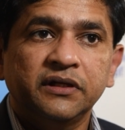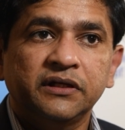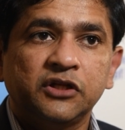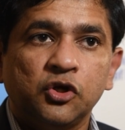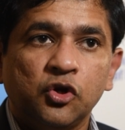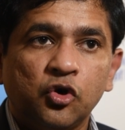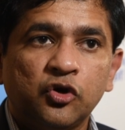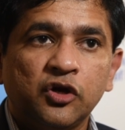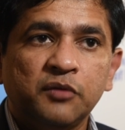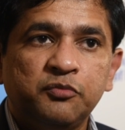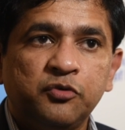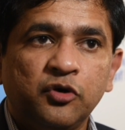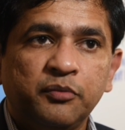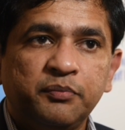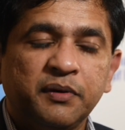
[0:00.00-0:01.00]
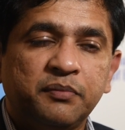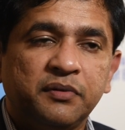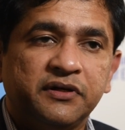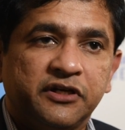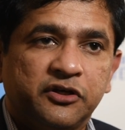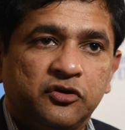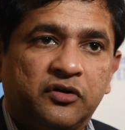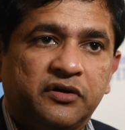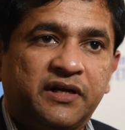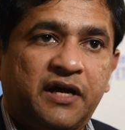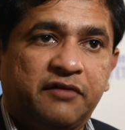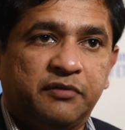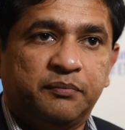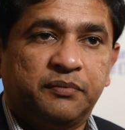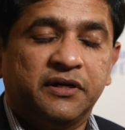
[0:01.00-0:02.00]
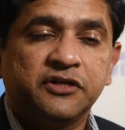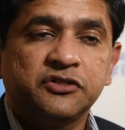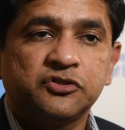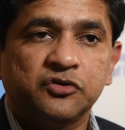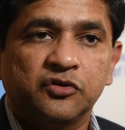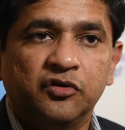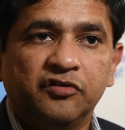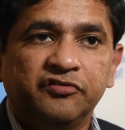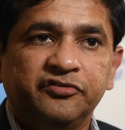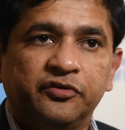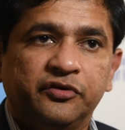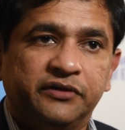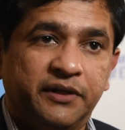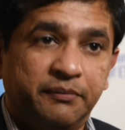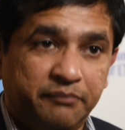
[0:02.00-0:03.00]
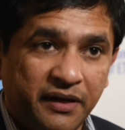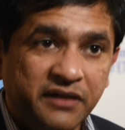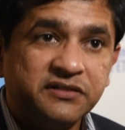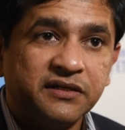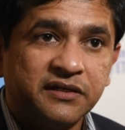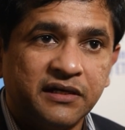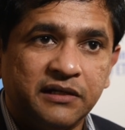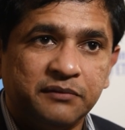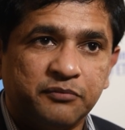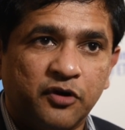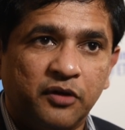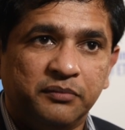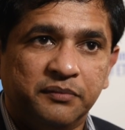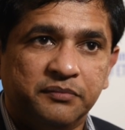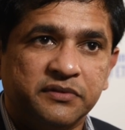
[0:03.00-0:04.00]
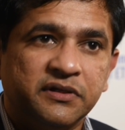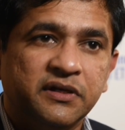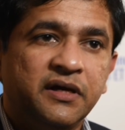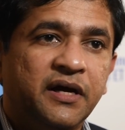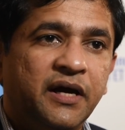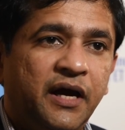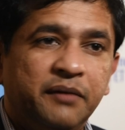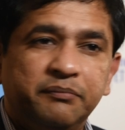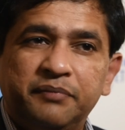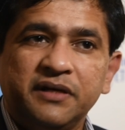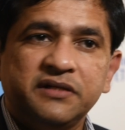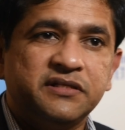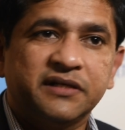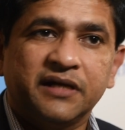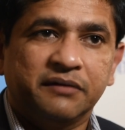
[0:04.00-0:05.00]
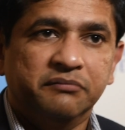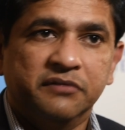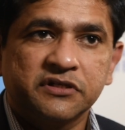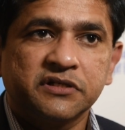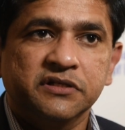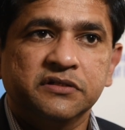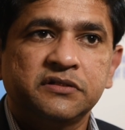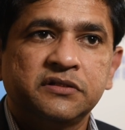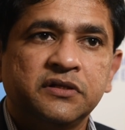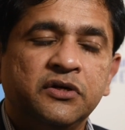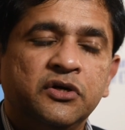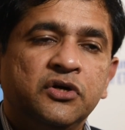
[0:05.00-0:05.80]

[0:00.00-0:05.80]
that the local poor people did not have a place to go for their basic health problems and basic admissions.